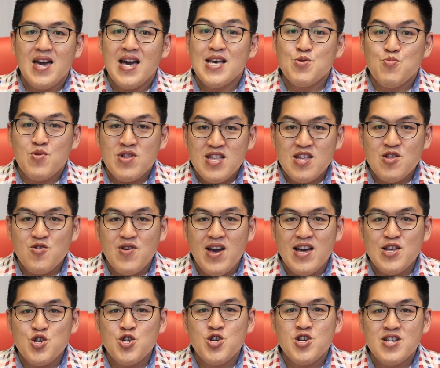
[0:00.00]
as we need to
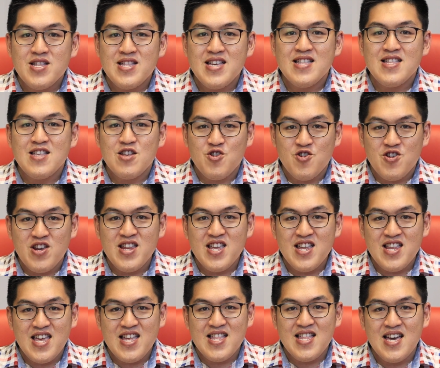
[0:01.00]
ensure that the
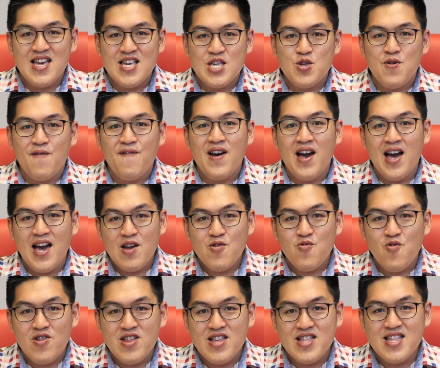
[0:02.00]
training data is of high
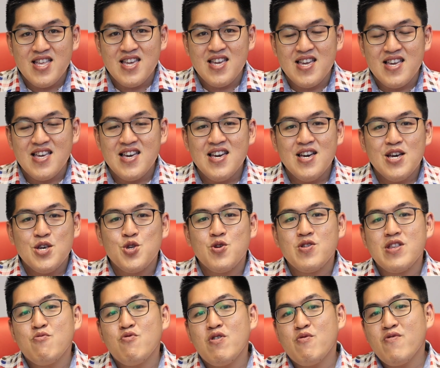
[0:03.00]
quality
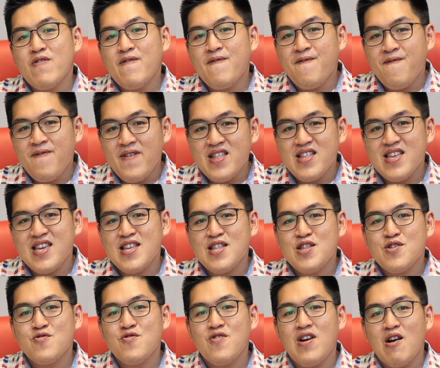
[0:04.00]
so that when we feed
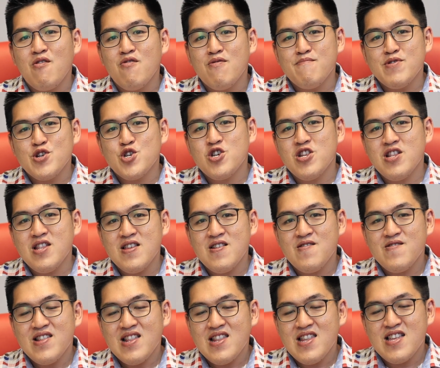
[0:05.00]
into our machine
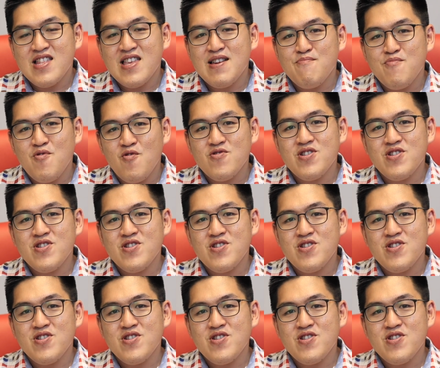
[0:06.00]
le learning